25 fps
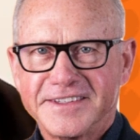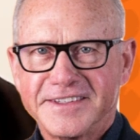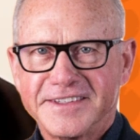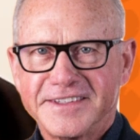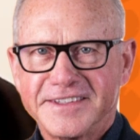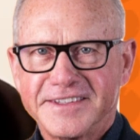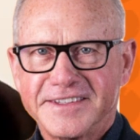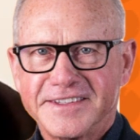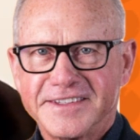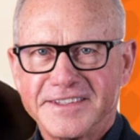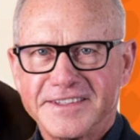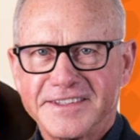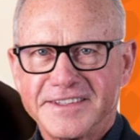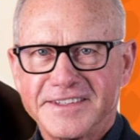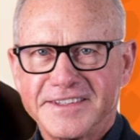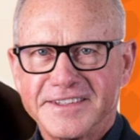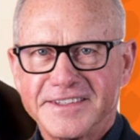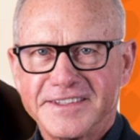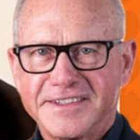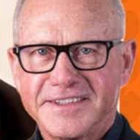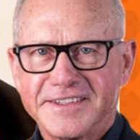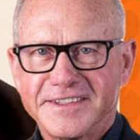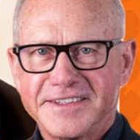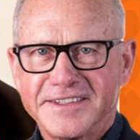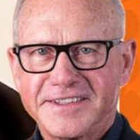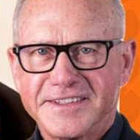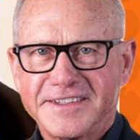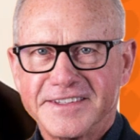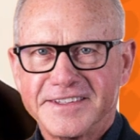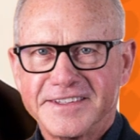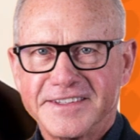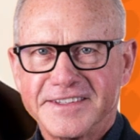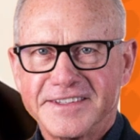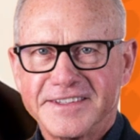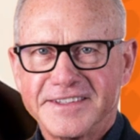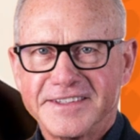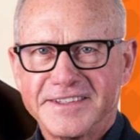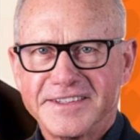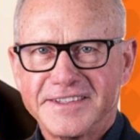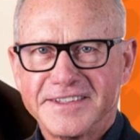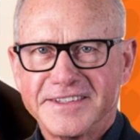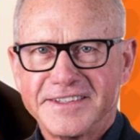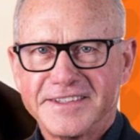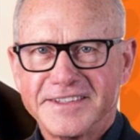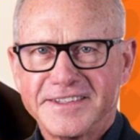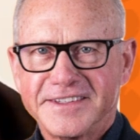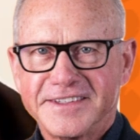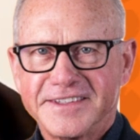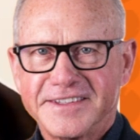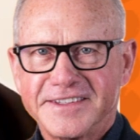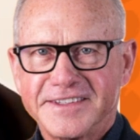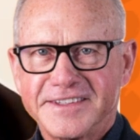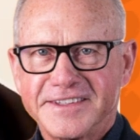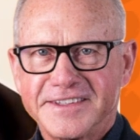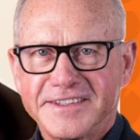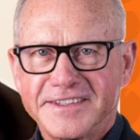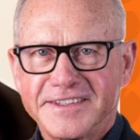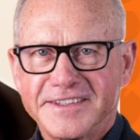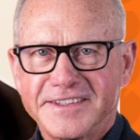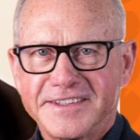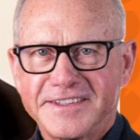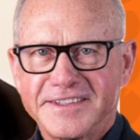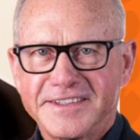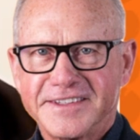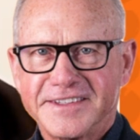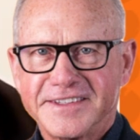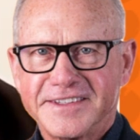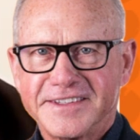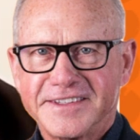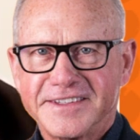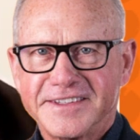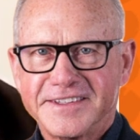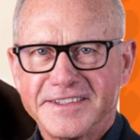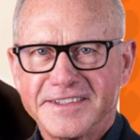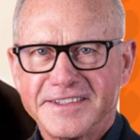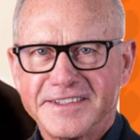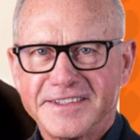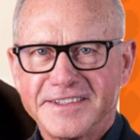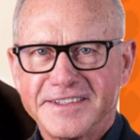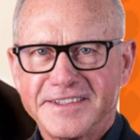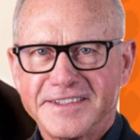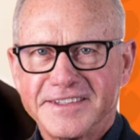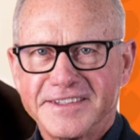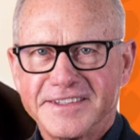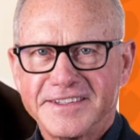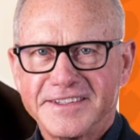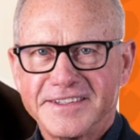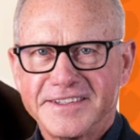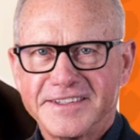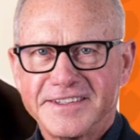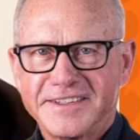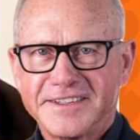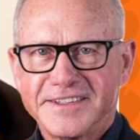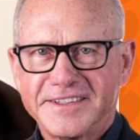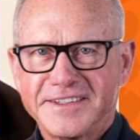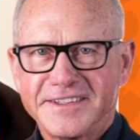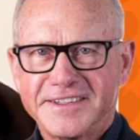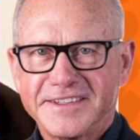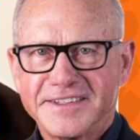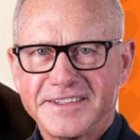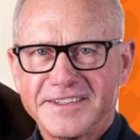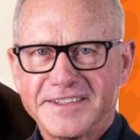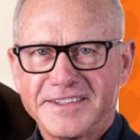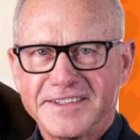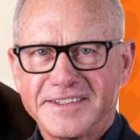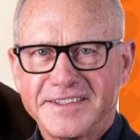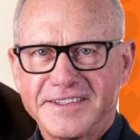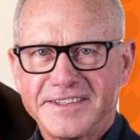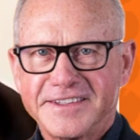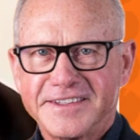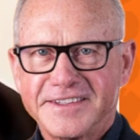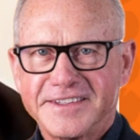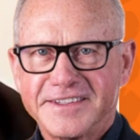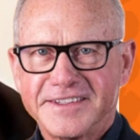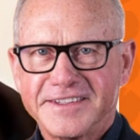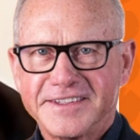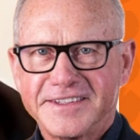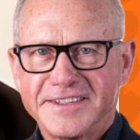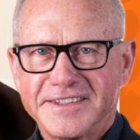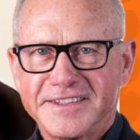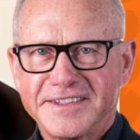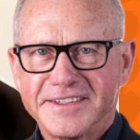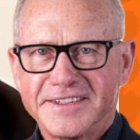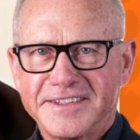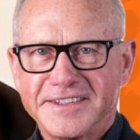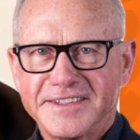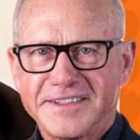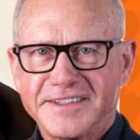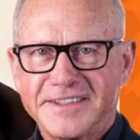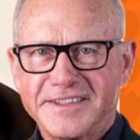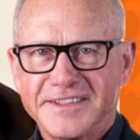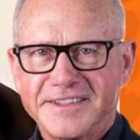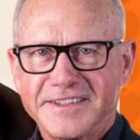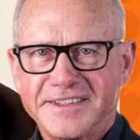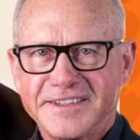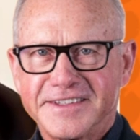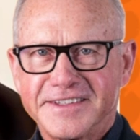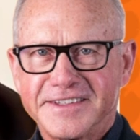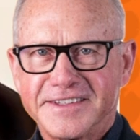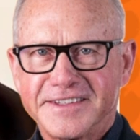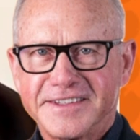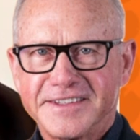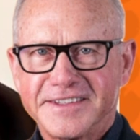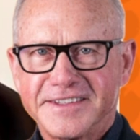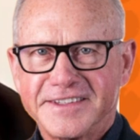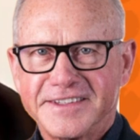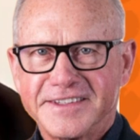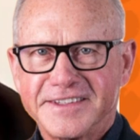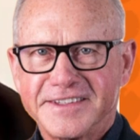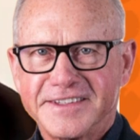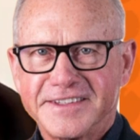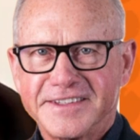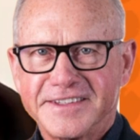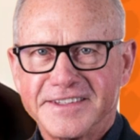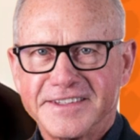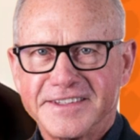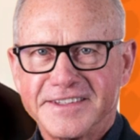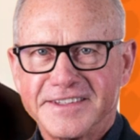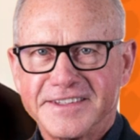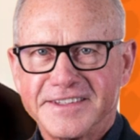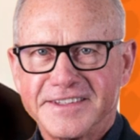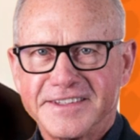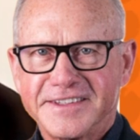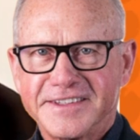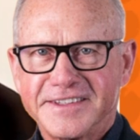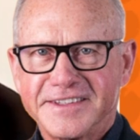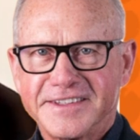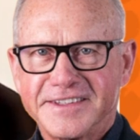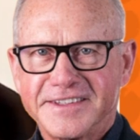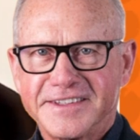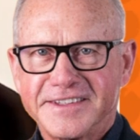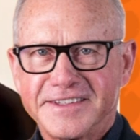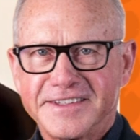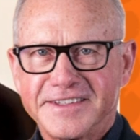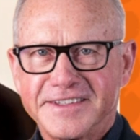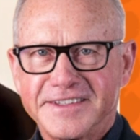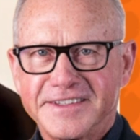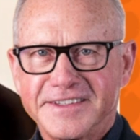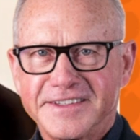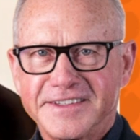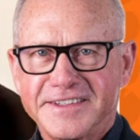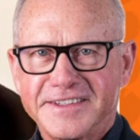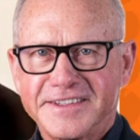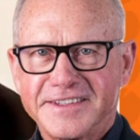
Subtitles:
(not speaking)